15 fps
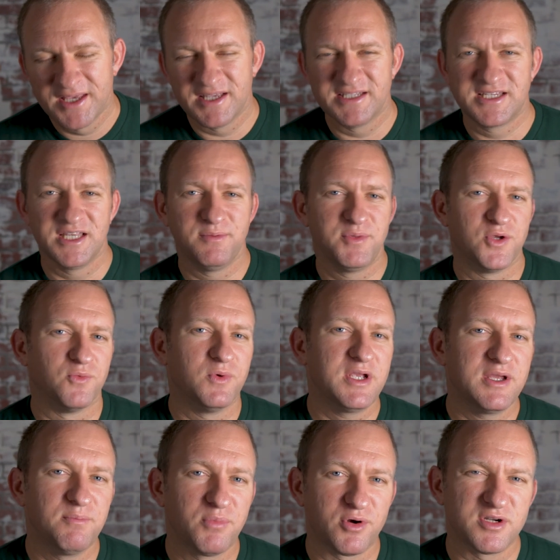is going to be
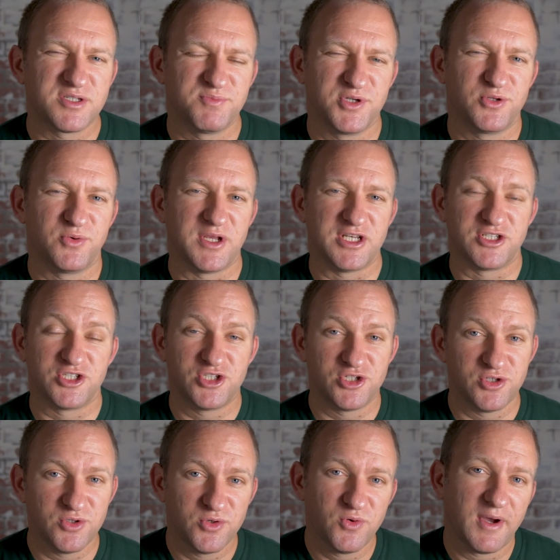reimbursed between
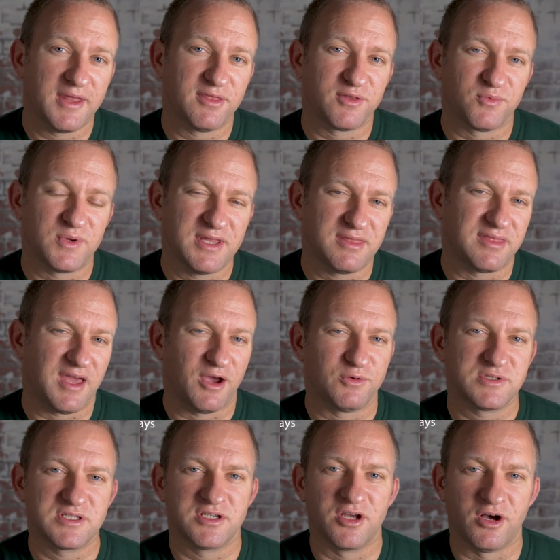$2,000 and
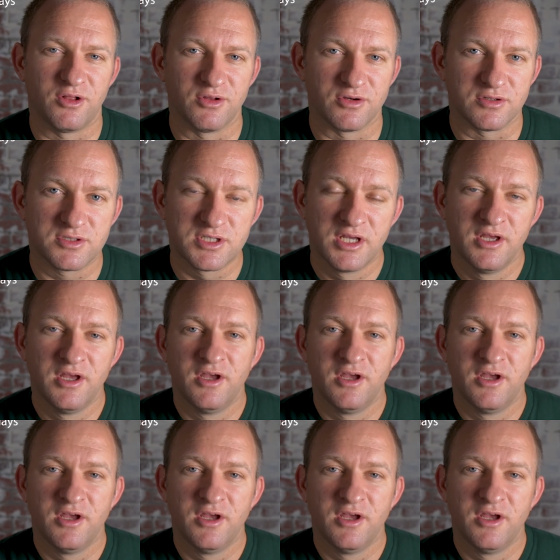$3,000